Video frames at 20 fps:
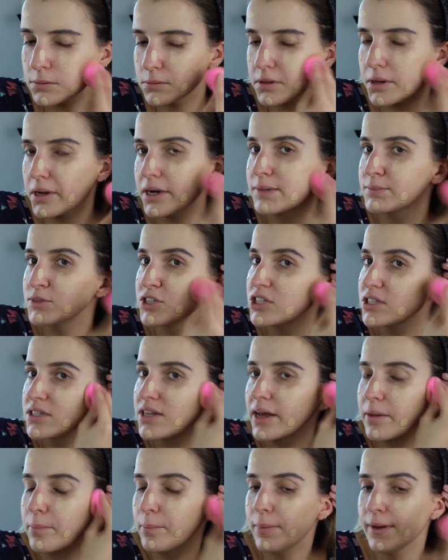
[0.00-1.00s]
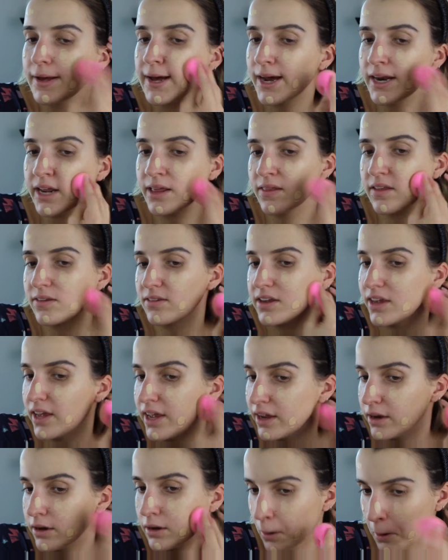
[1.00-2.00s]
And I'm just like patting this
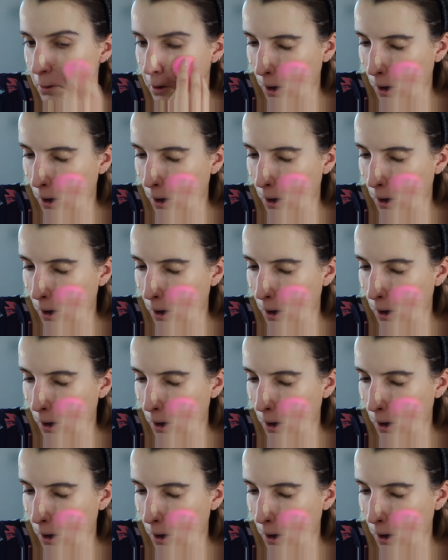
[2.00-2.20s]
in.